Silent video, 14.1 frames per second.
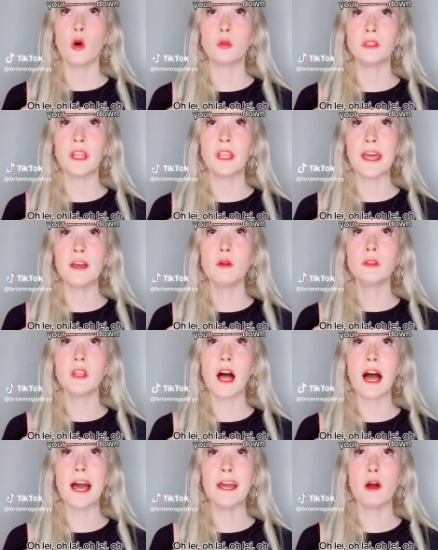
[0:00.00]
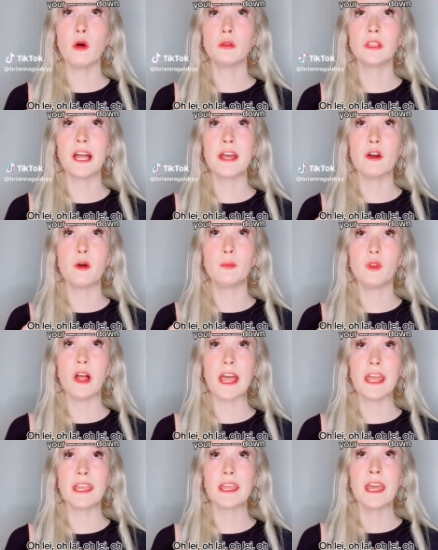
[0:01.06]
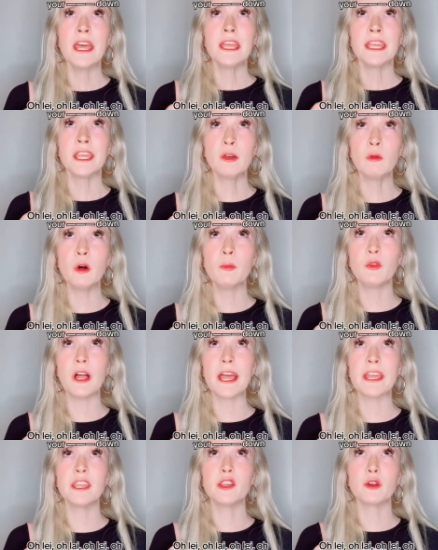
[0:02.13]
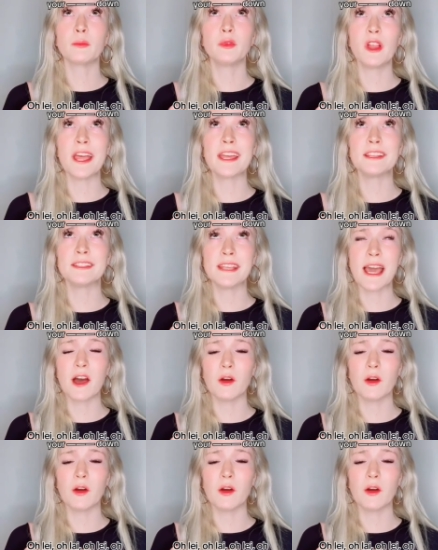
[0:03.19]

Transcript: Ole, ole, ole, ole blank. He will blank your blank